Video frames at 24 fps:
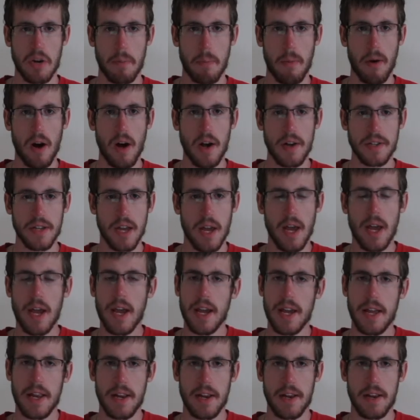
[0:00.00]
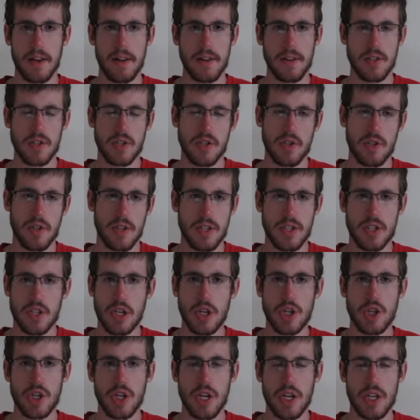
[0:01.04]
your boss, it
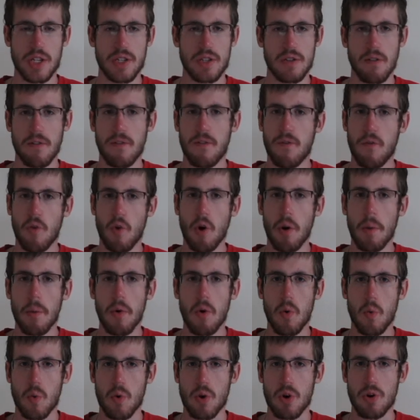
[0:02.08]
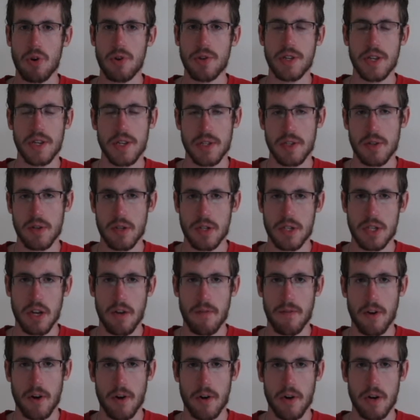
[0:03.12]
suggests formal words, this
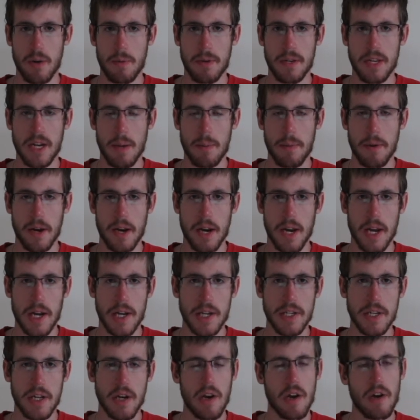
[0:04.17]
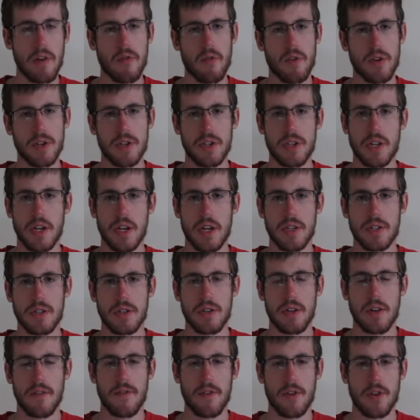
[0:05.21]
stuff you're going to be typing next, versus
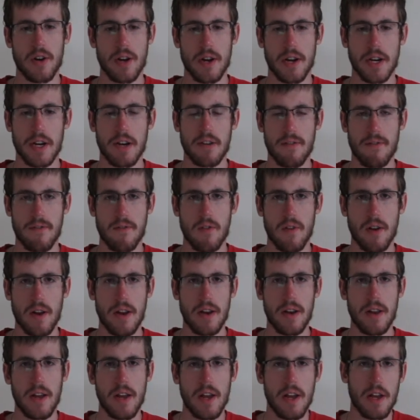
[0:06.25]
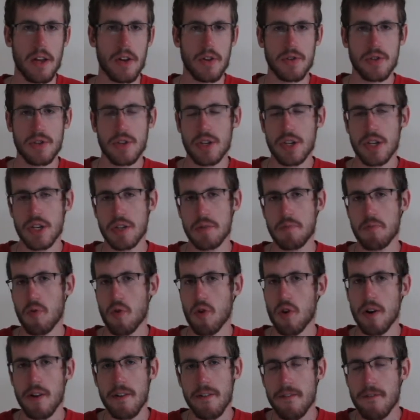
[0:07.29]
as if you're talking to your friend, it'll suggest
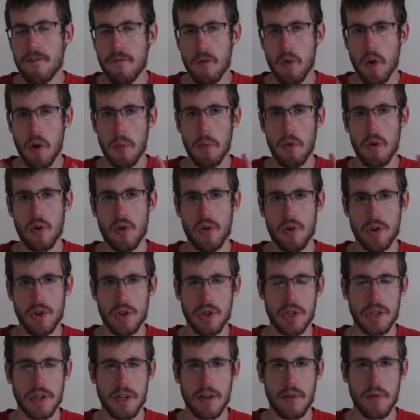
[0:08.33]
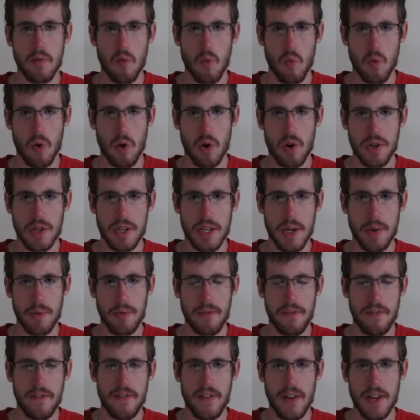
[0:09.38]
more informal or just words that would
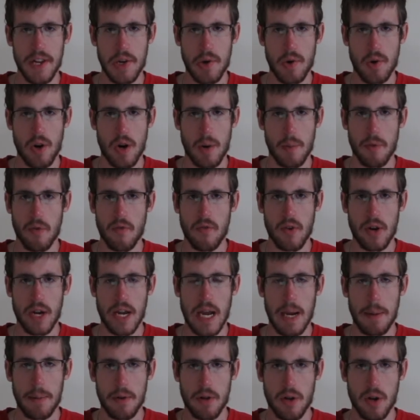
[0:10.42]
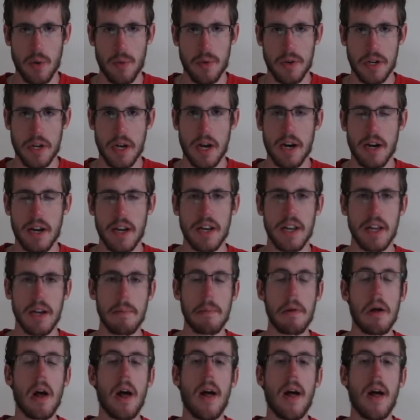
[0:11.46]
fit your normal vocabulary when talking to you.